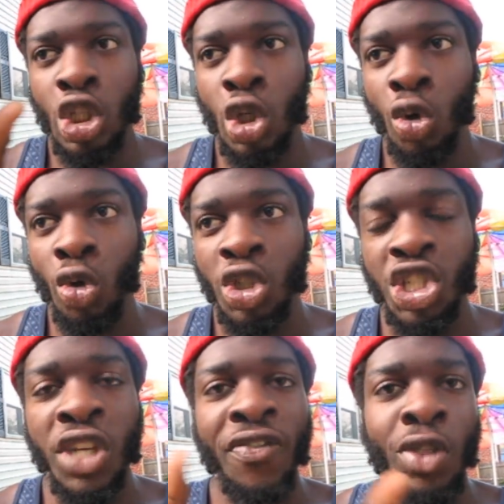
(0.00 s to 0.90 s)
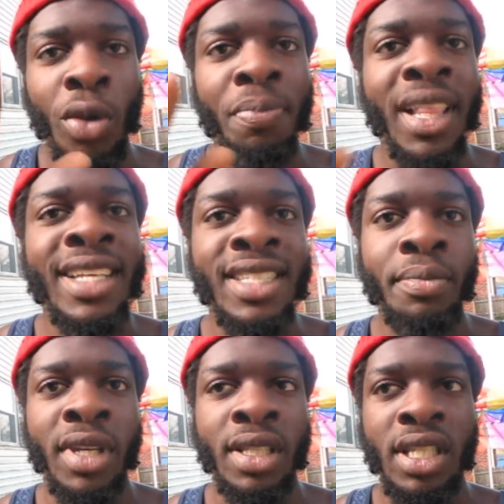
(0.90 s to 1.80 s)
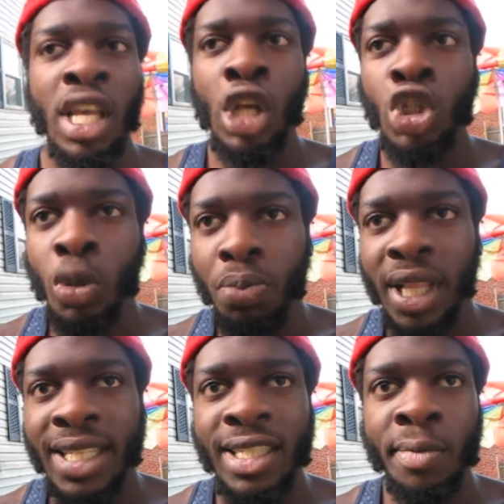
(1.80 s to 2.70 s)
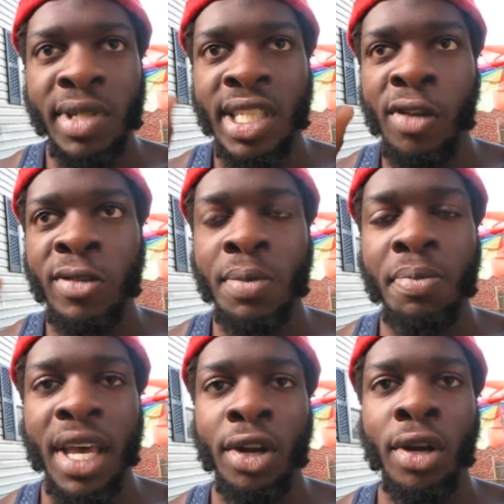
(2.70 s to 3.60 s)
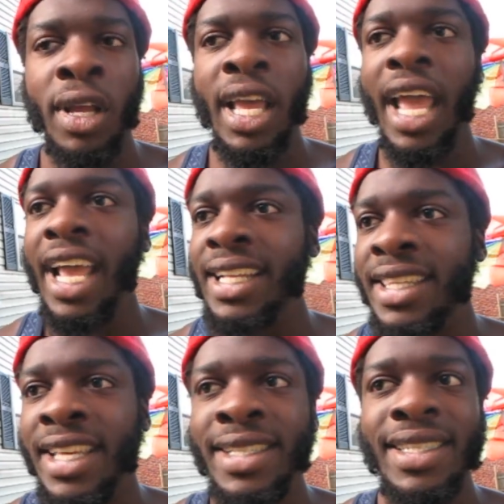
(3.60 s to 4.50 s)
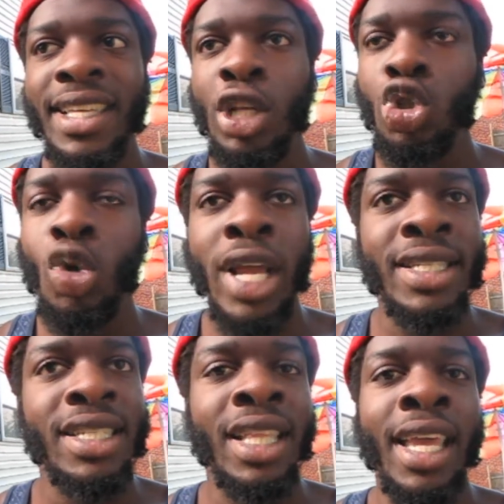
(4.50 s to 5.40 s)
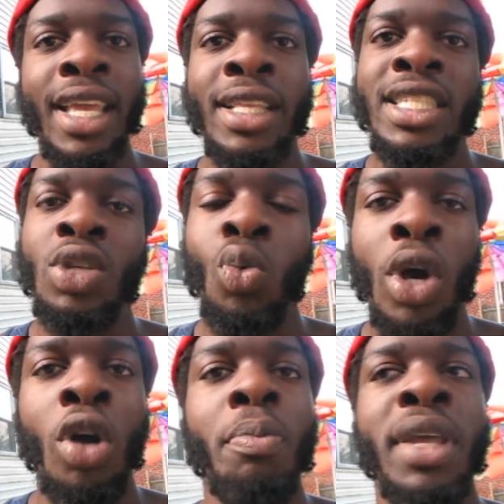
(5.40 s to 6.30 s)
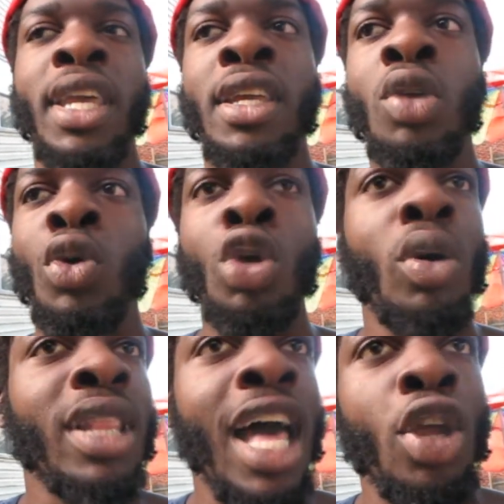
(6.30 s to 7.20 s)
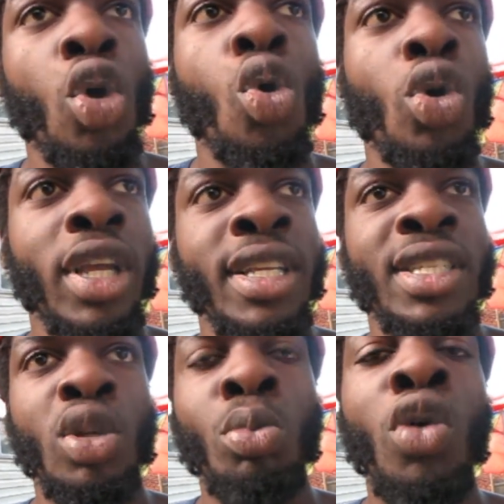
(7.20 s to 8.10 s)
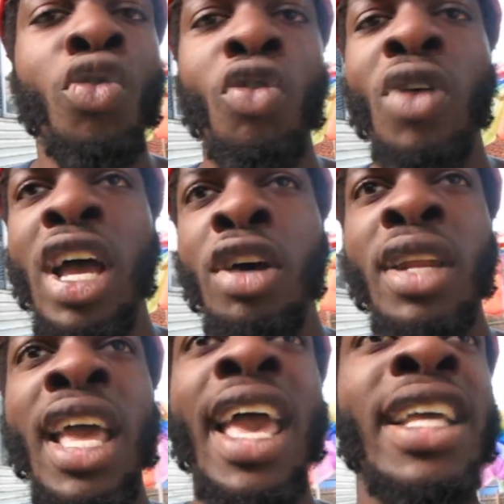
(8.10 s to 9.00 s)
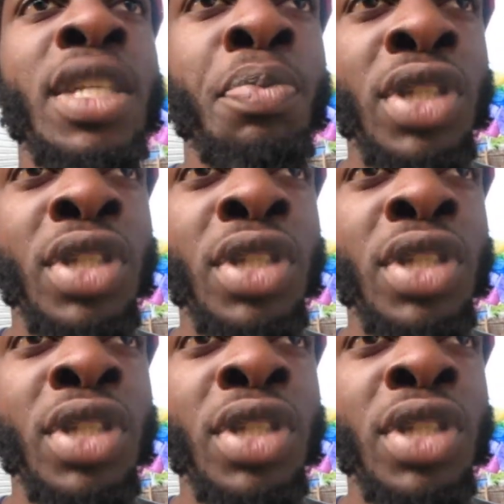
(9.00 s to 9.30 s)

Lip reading: to shift their placement, to place themselves better, and this translates into well-being. When you allow your organs to move around and